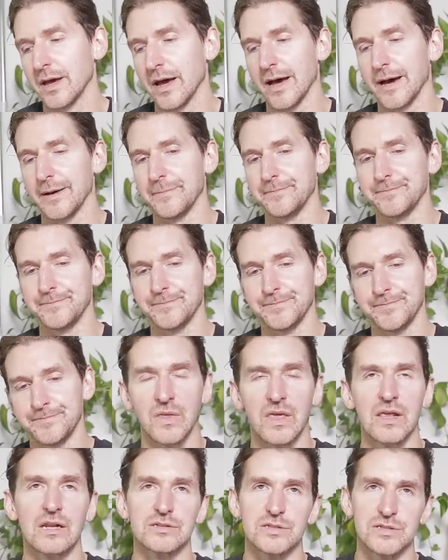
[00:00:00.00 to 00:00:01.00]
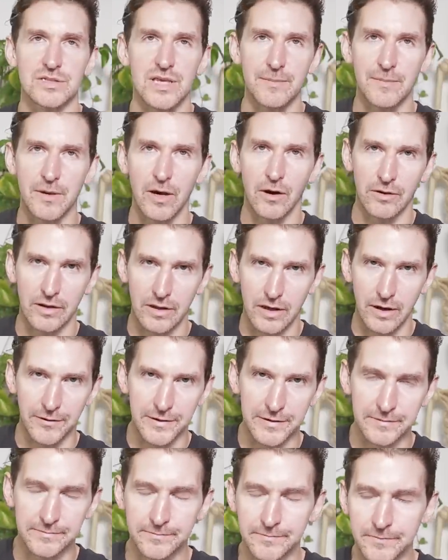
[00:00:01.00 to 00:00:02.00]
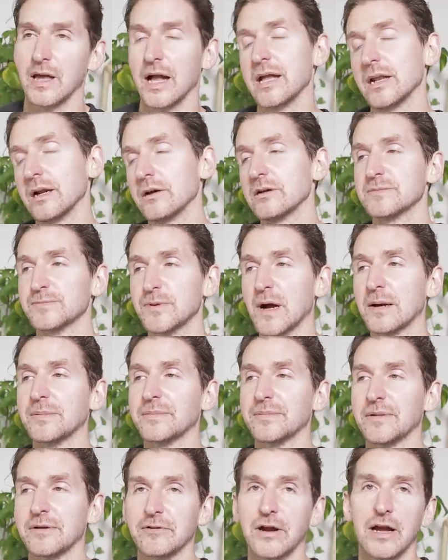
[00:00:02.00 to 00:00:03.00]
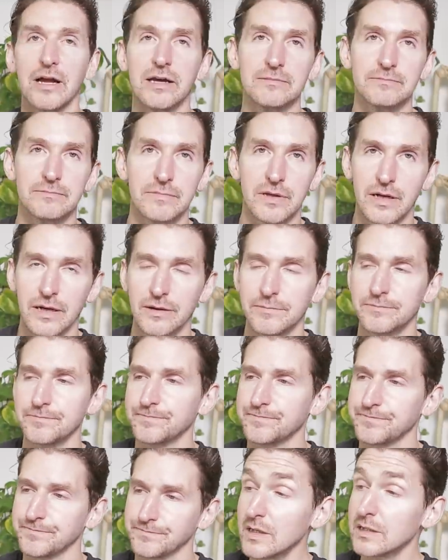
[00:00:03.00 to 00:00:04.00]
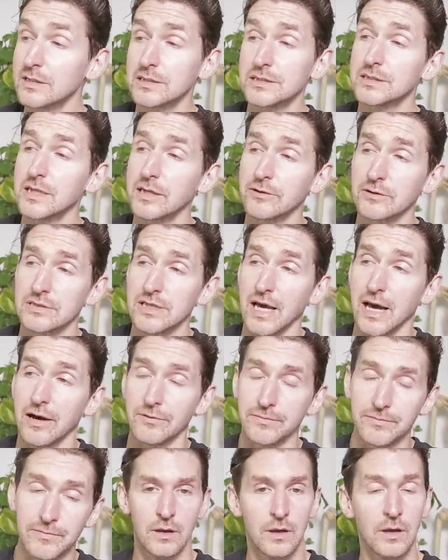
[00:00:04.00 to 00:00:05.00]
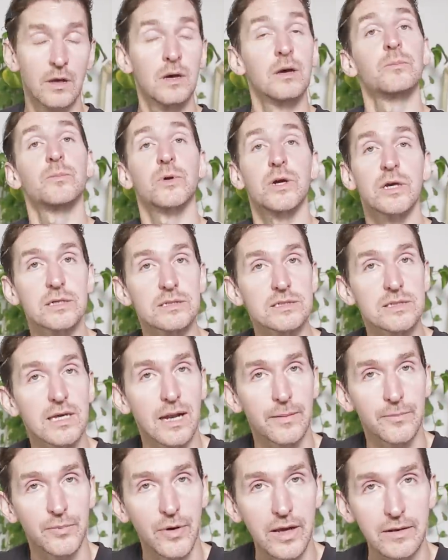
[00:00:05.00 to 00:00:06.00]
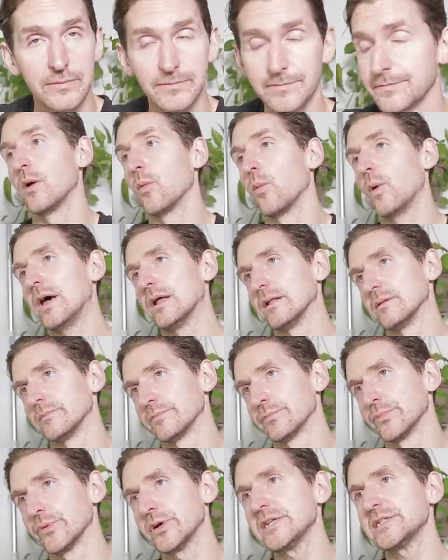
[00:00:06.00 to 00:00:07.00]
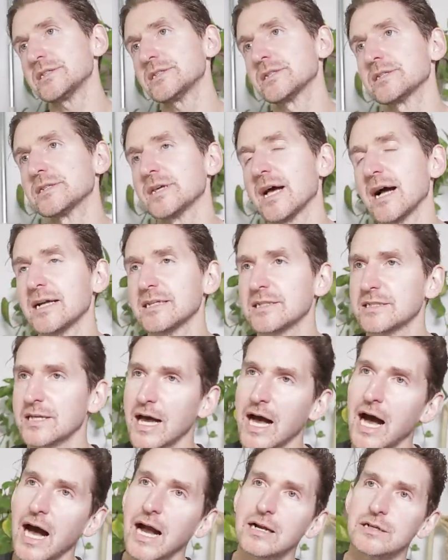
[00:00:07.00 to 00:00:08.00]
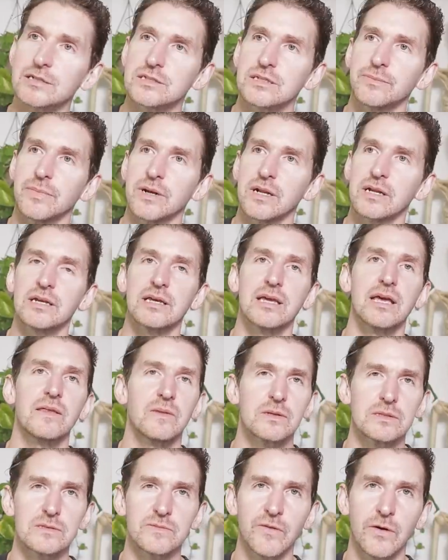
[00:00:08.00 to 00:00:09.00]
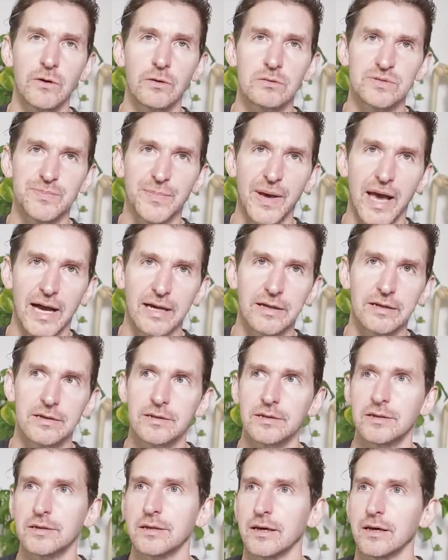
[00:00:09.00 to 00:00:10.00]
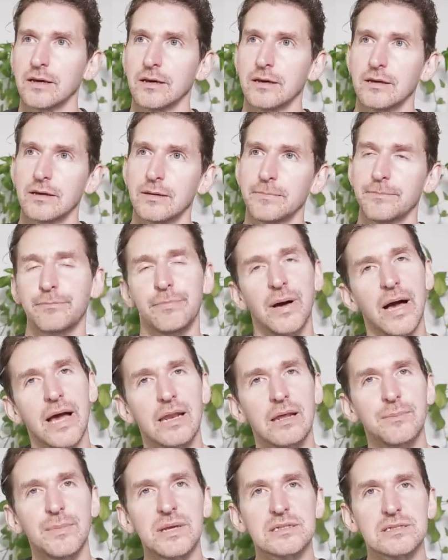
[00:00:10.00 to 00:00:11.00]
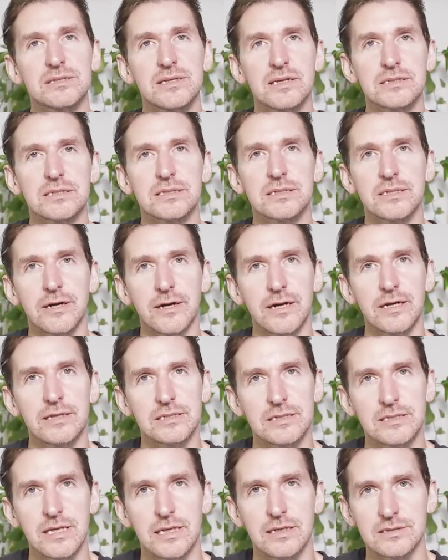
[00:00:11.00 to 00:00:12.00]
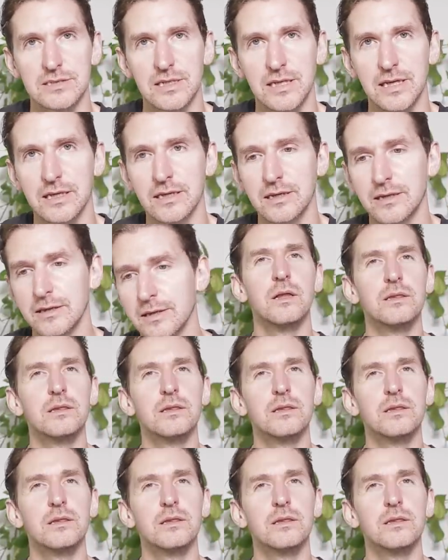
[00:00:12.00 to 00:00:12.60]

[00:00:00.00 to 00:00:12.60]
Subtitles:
It'll just keep going and going. And, you know, he's probably right. You know, his secret's out. Pretty good setup, right? Well, Breese decides to hire somebody to get these photos back. By any means necessary, it sounds like.